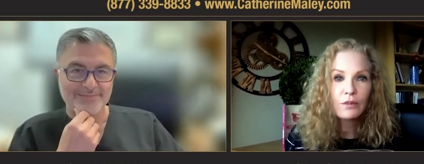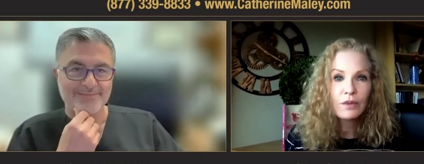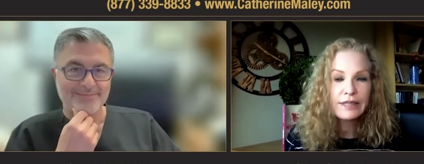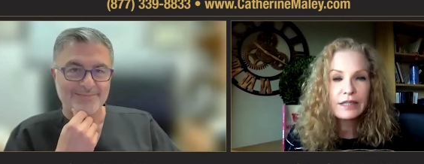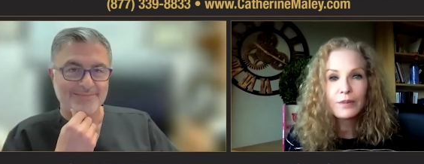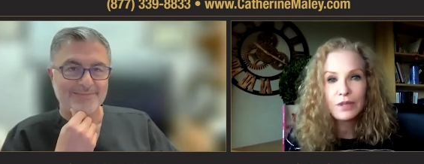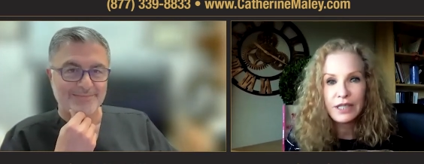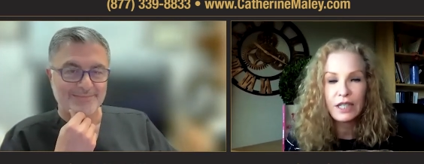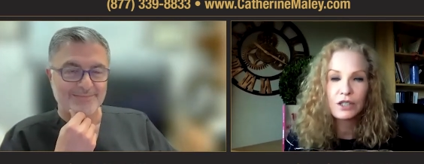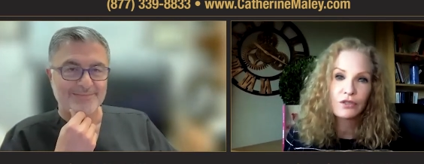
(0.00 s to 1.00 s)
Speaker 1: what's the
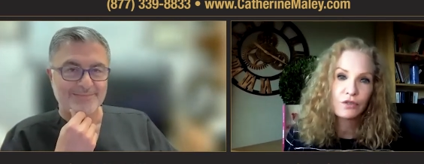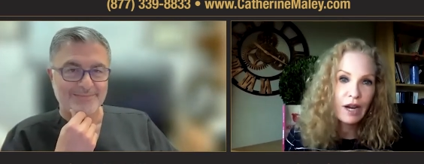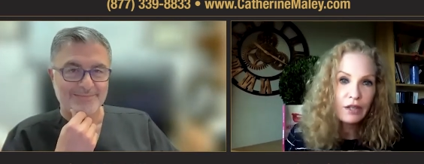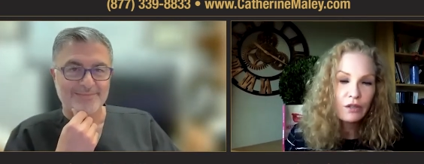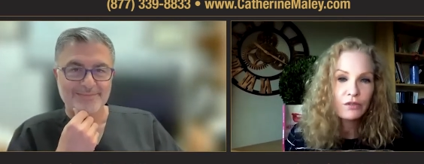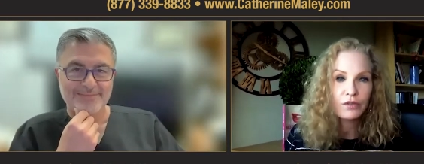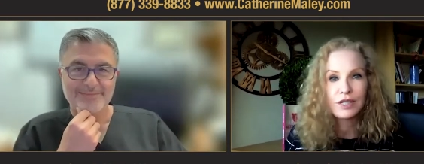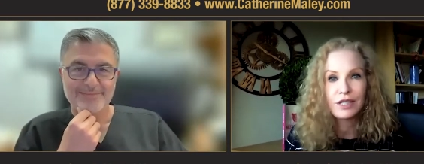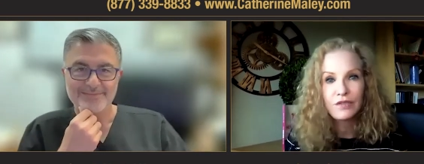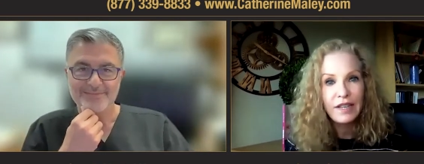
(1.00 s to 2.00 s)
percentage of rhino
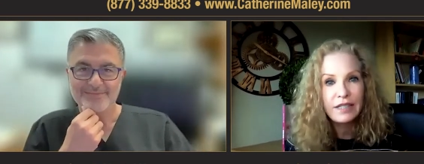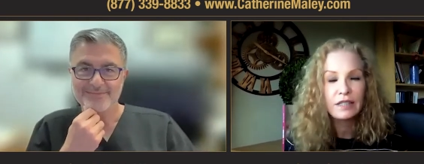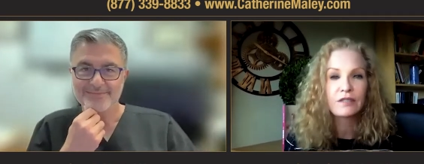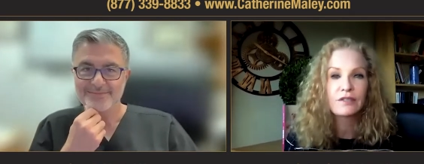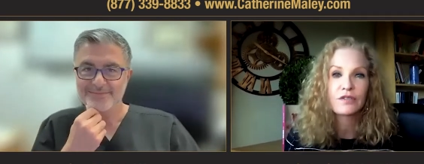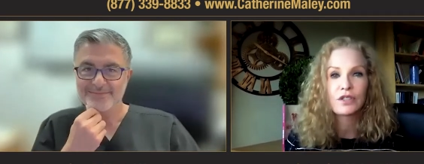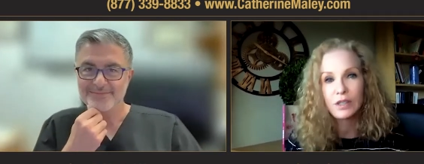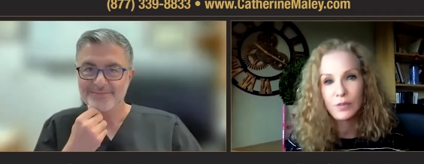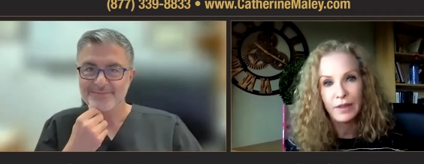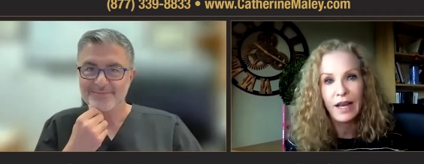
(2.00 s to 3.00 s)
versus facelifts
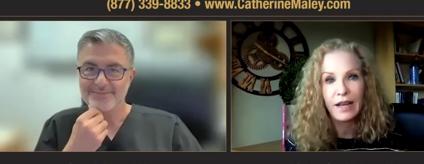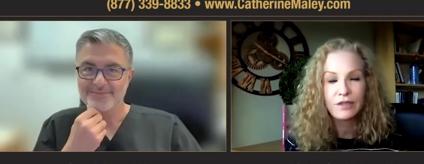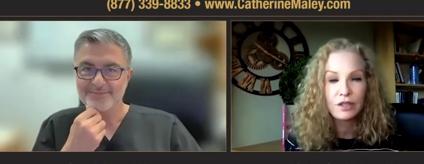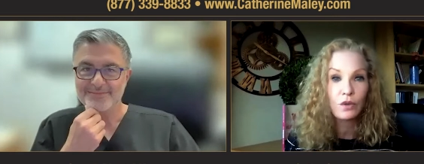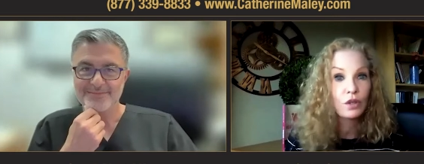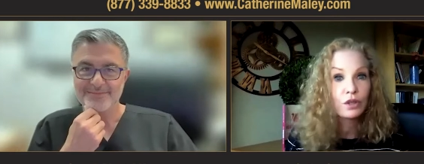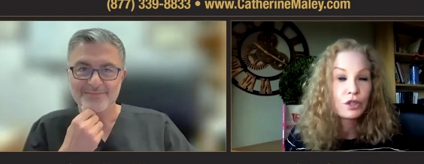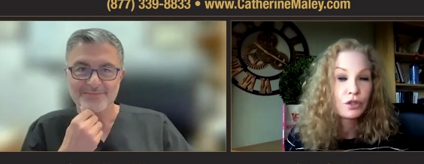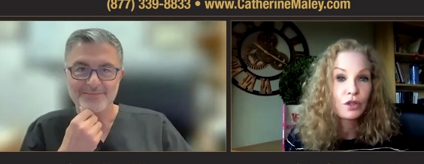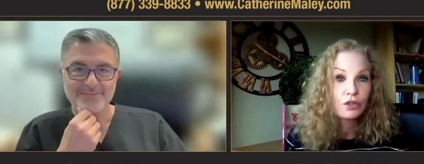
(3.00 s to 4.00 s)
versus blephs, or
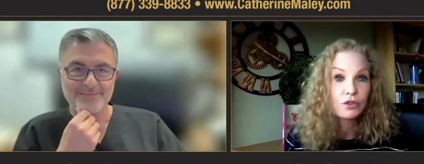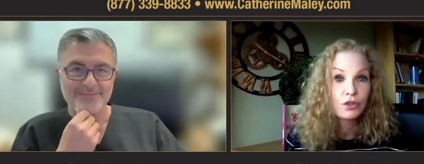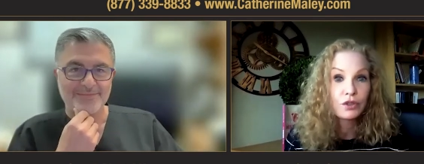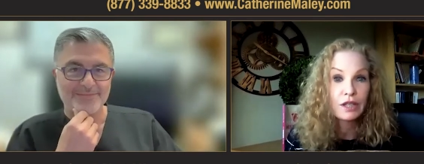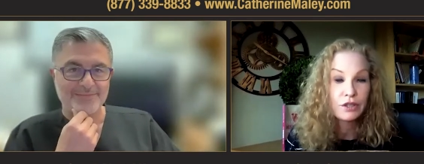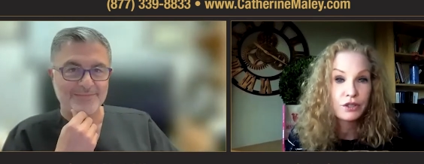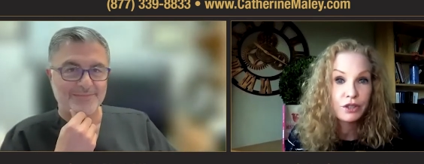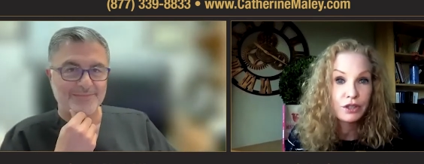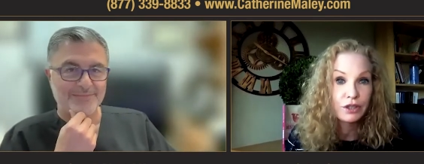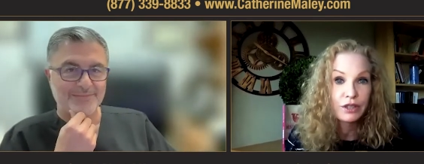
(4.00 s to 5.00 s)
do you also do
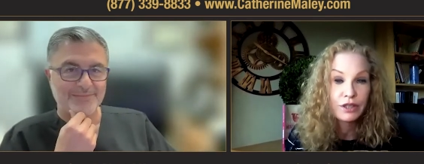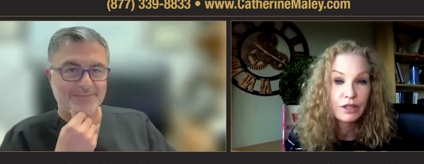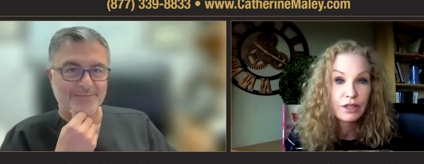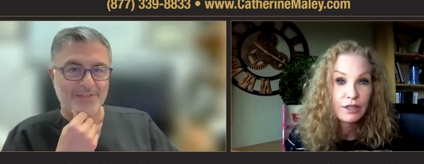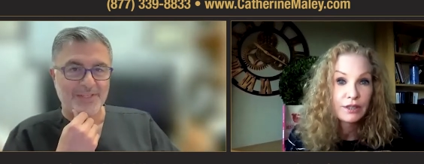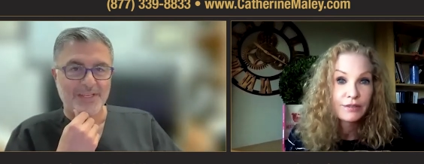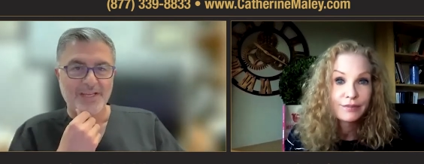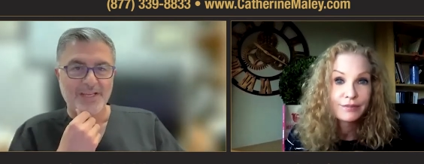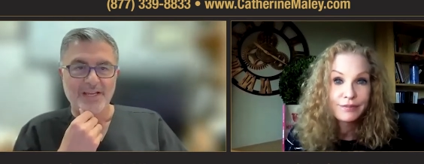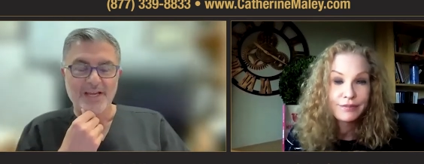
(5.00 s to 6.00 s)
non-surgical?
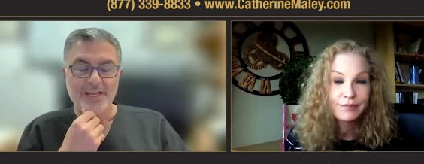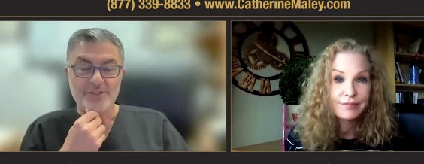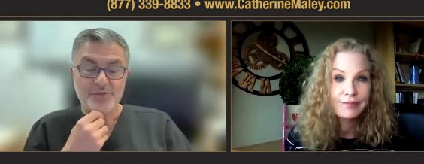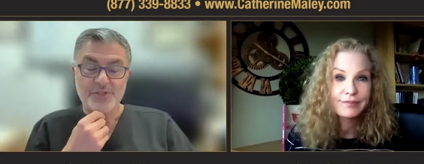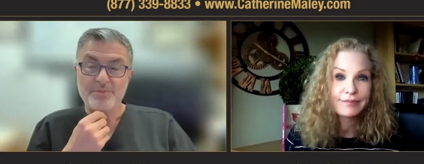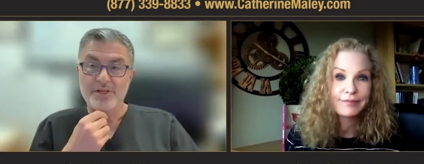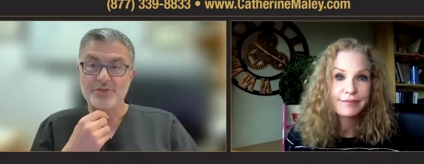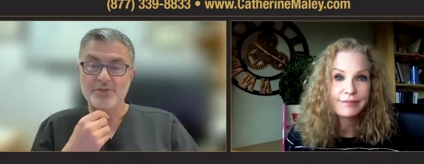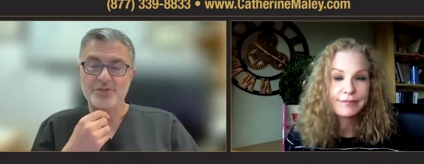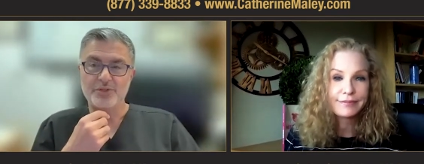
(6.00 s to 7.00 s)
Speaker 2: I do some
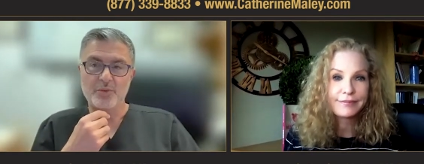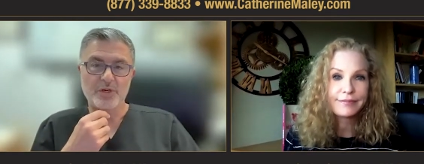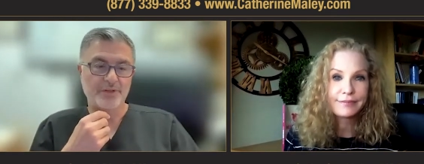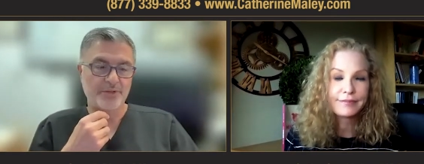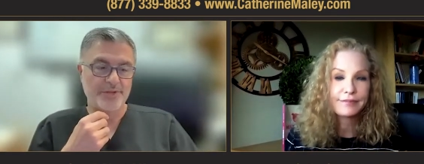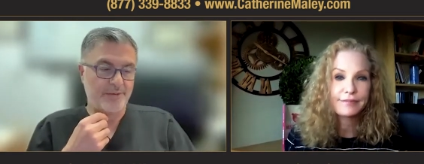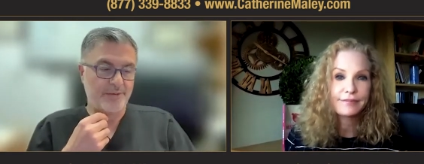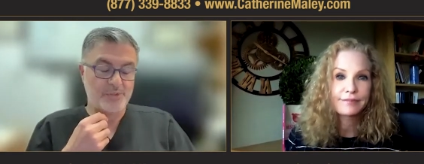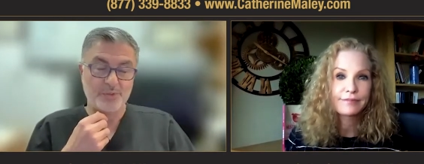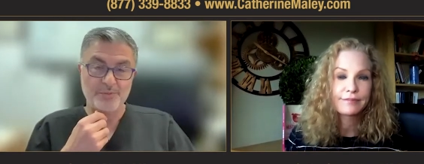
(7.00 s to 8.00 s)
non-surgical work, although now I'm
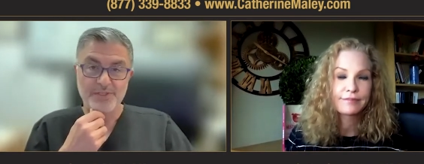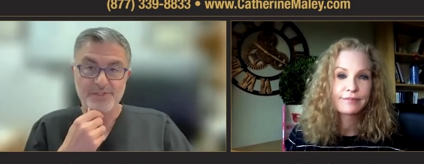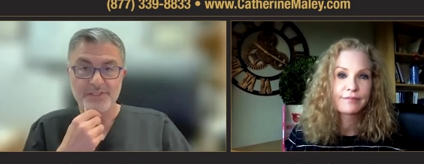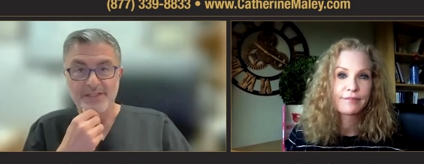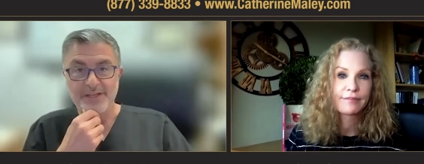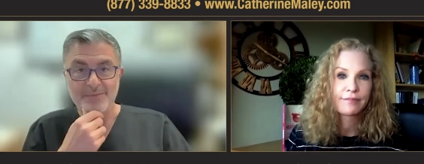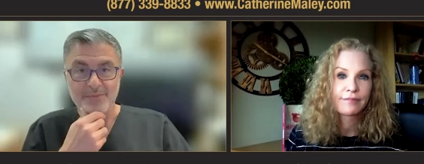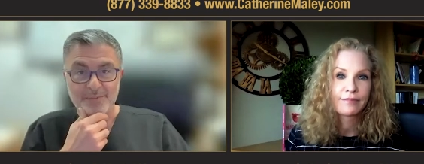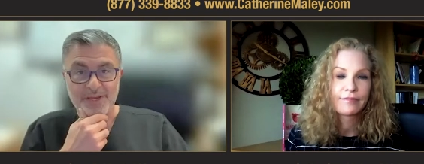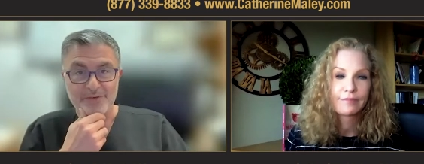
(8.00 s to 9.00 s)
so busy that I'm
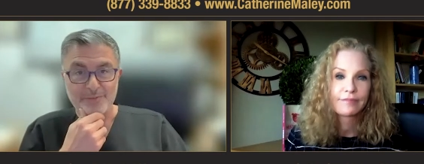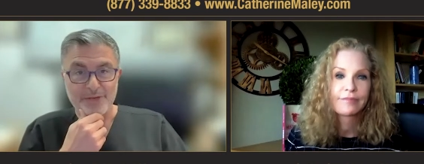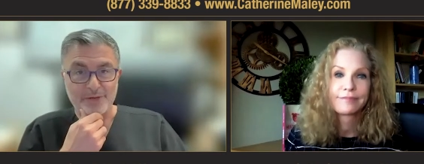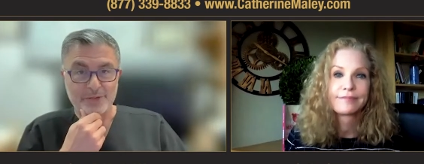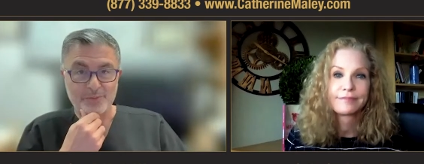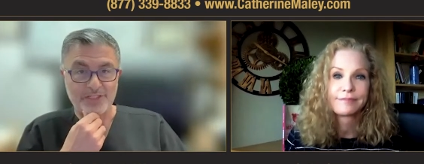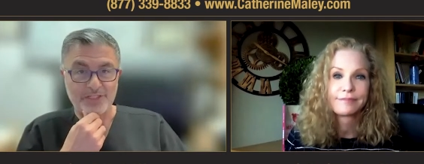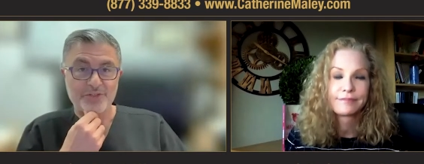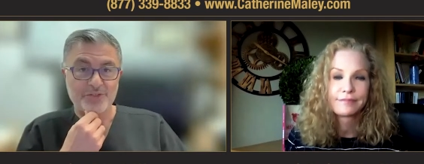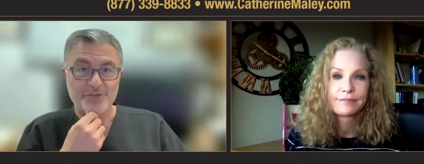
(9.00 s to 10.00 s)
I'm having my nurse
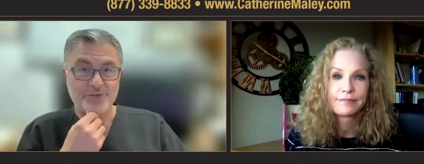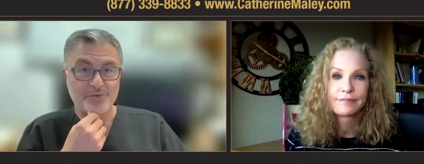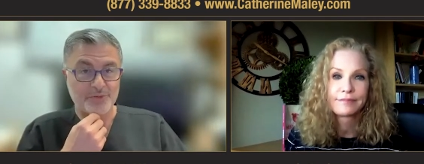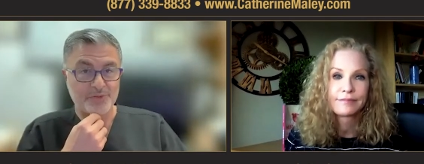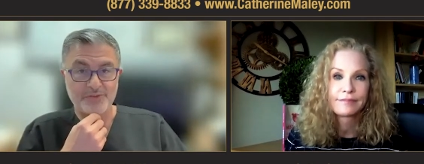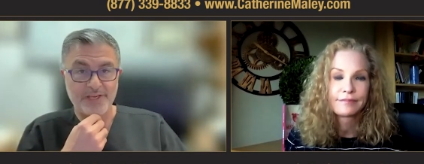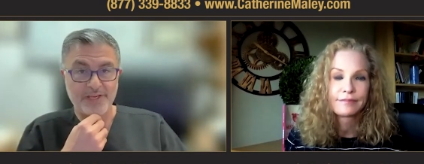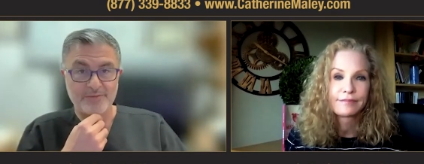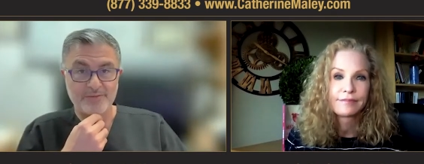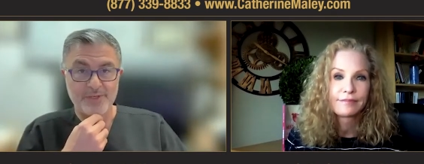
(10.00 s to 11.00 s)
practitioner do most of
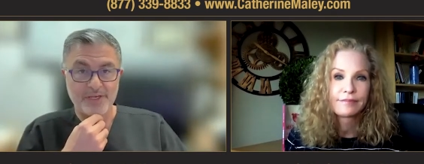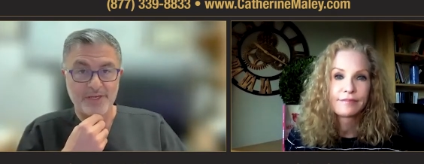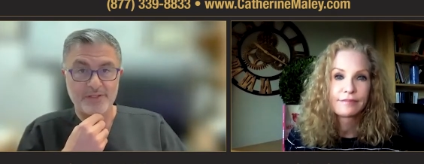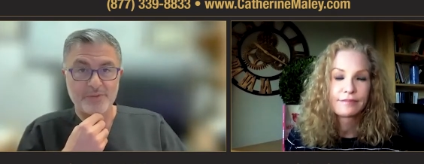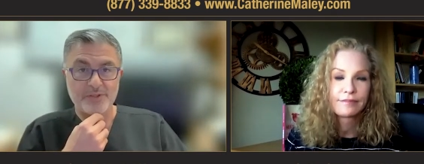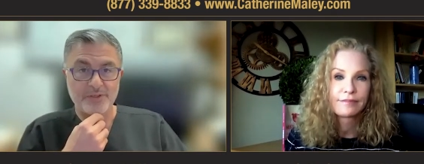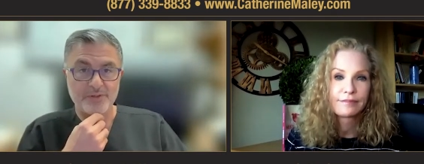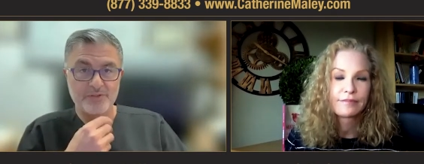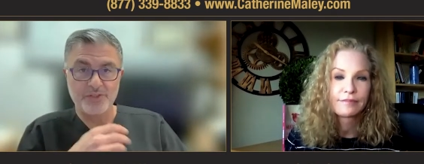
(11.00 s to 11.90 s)
that, to be honest with you, and she